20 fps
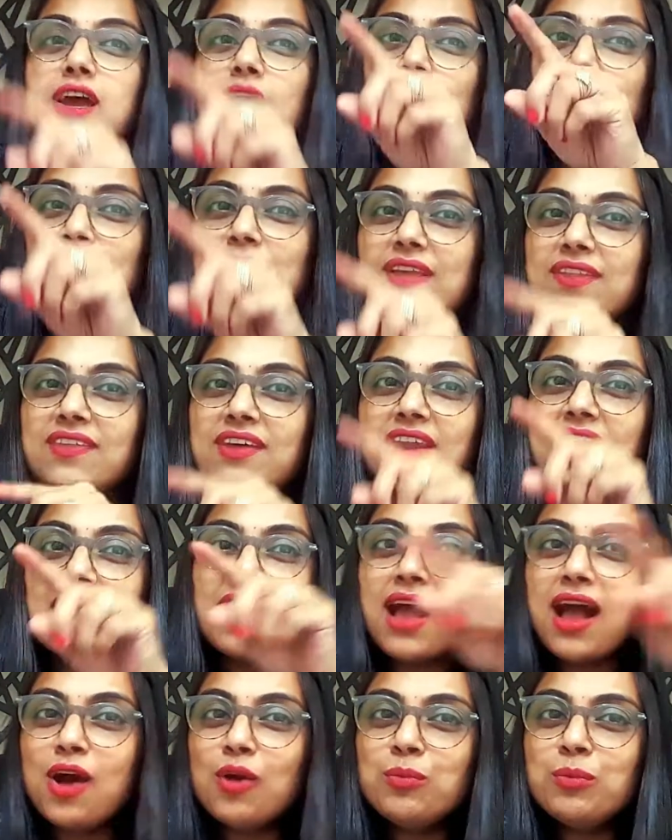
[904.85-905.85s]
okay, there are
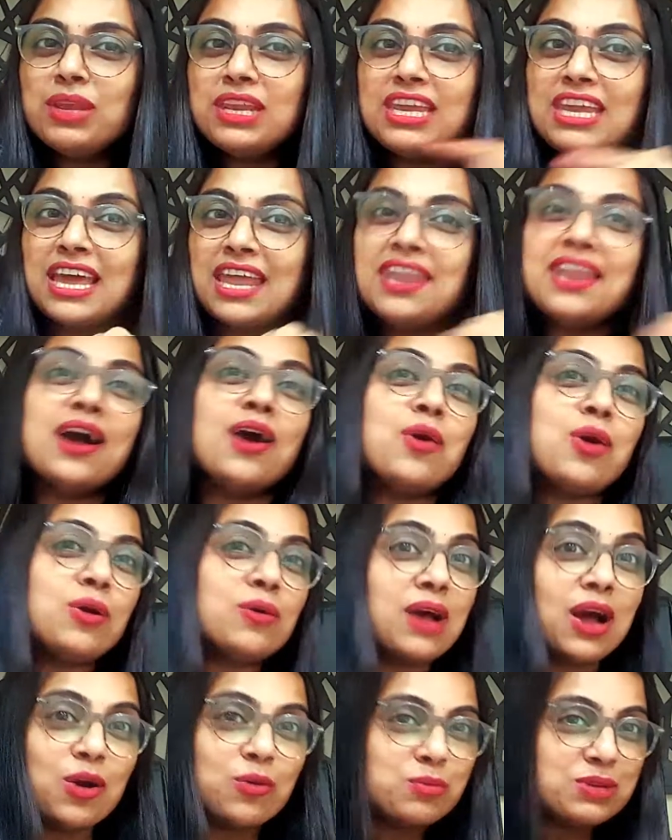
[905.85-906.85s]
how many and now
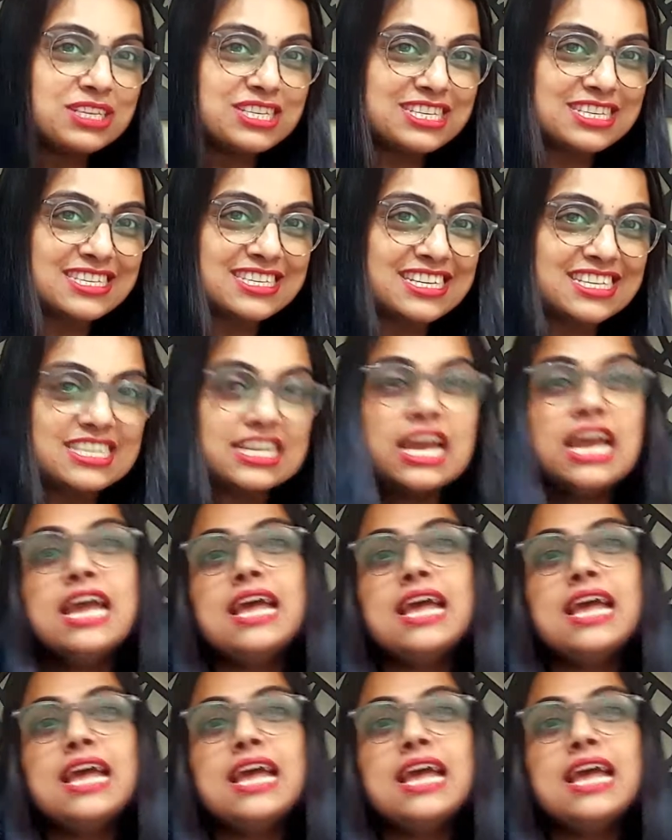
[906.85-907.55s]
how much is it?